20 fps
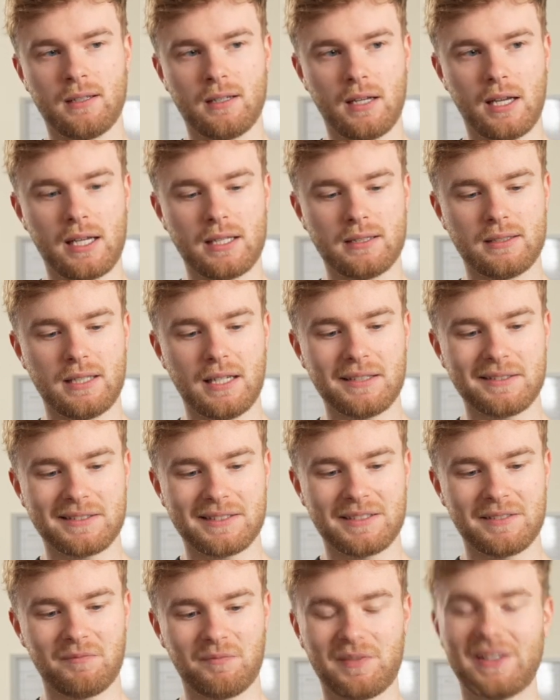and
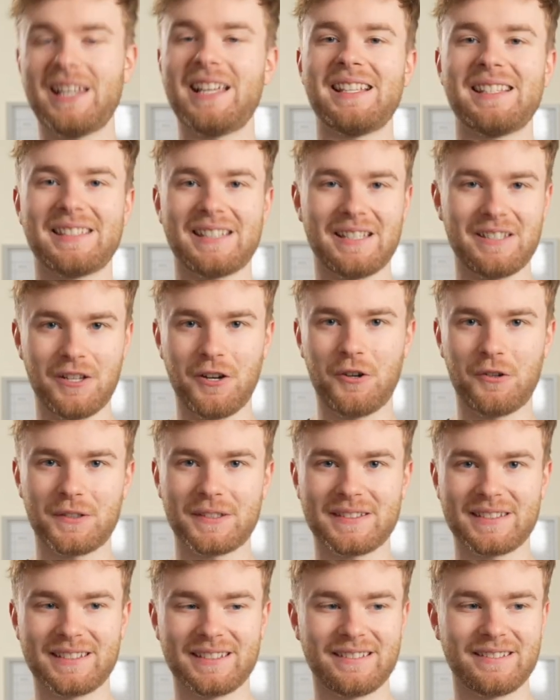that plays a
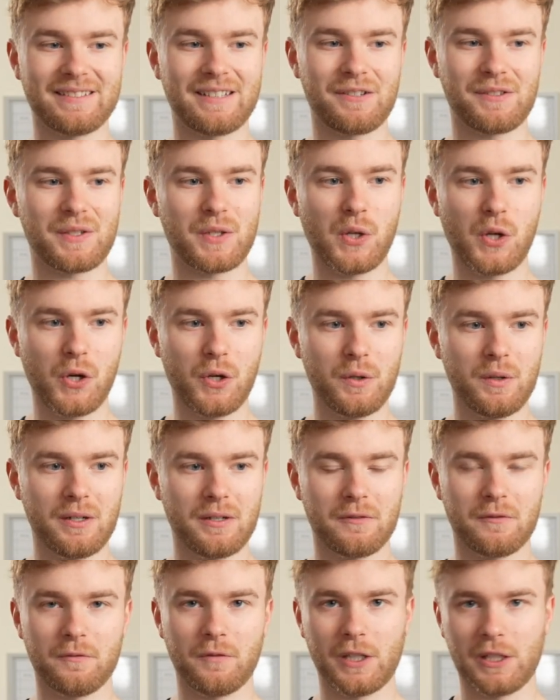note. There's
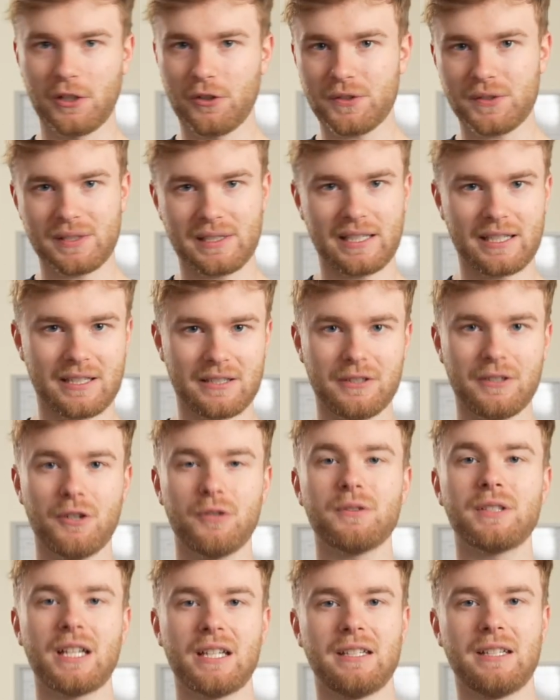no velocity, like
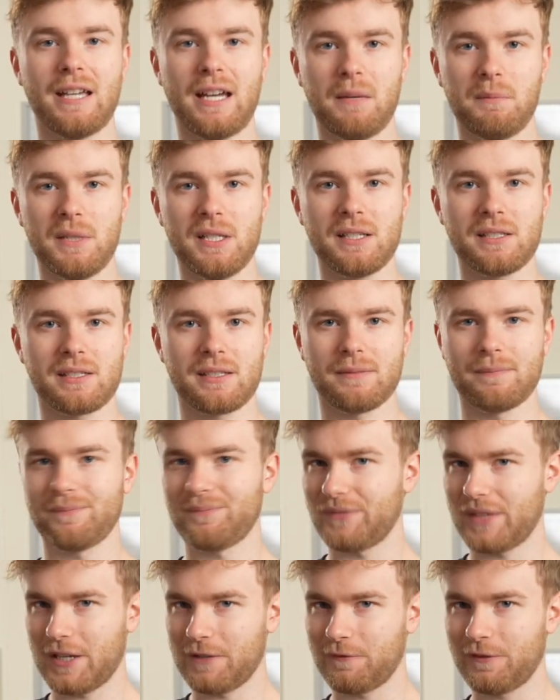no dynamics,
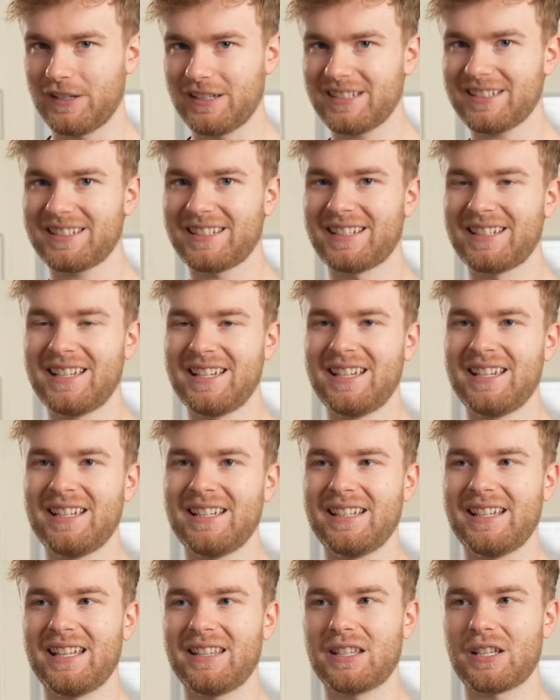I think,
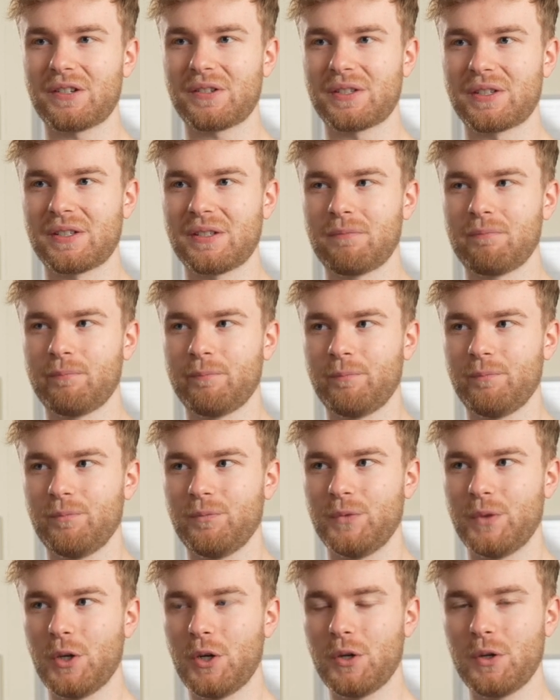and there's
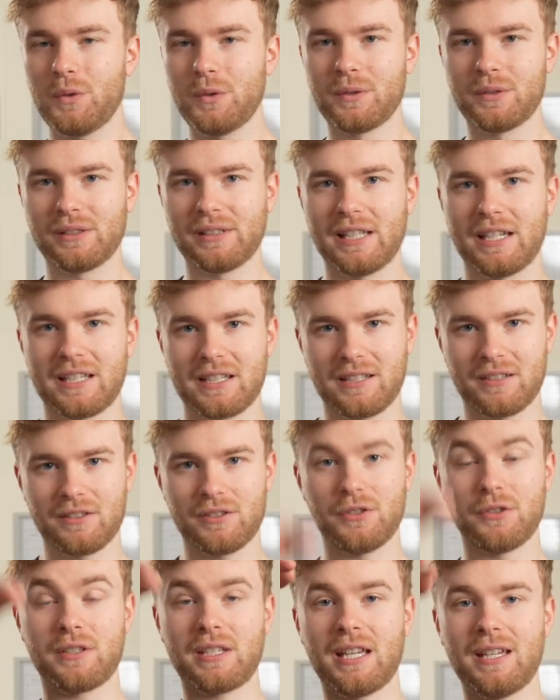no, like,
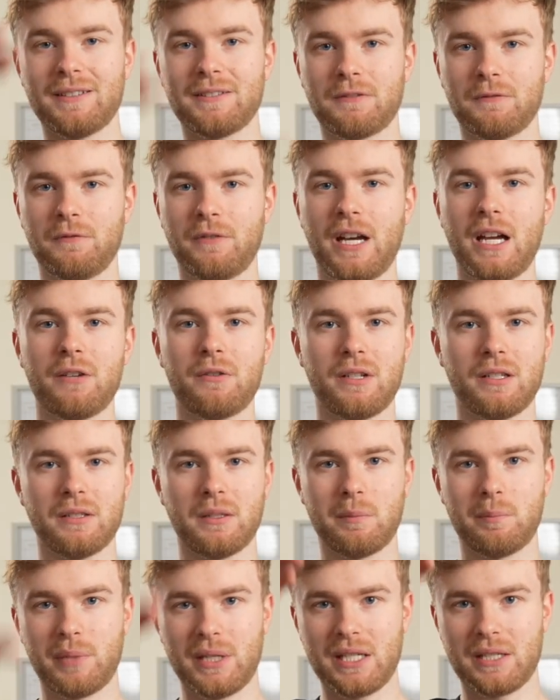you can't vary
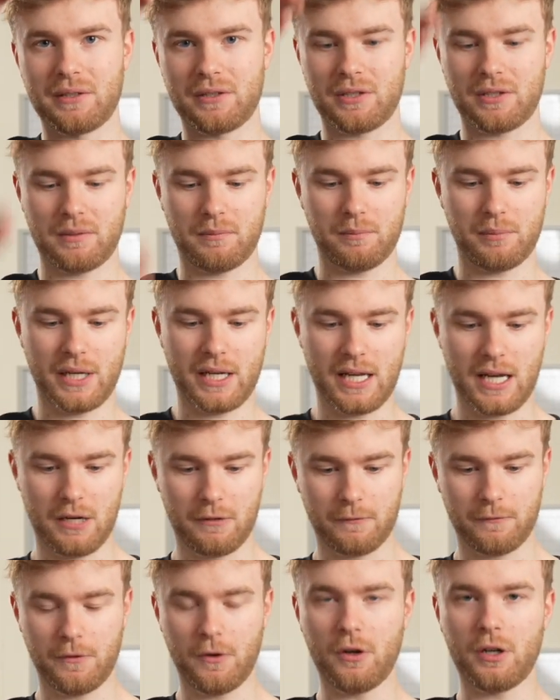the pitch by
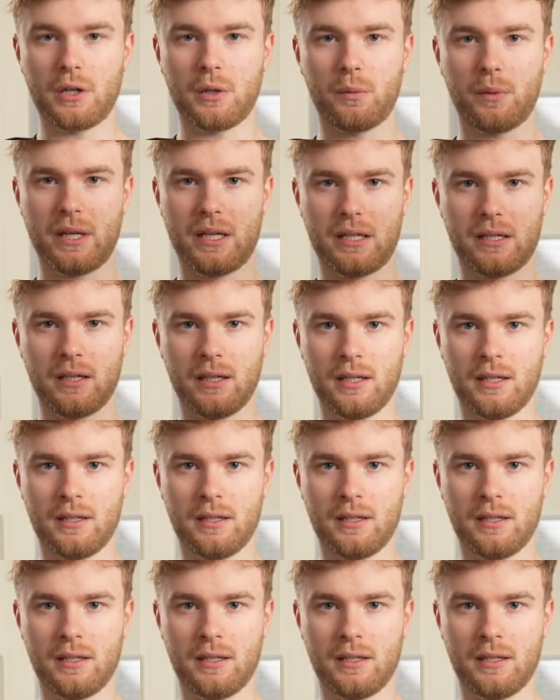how far away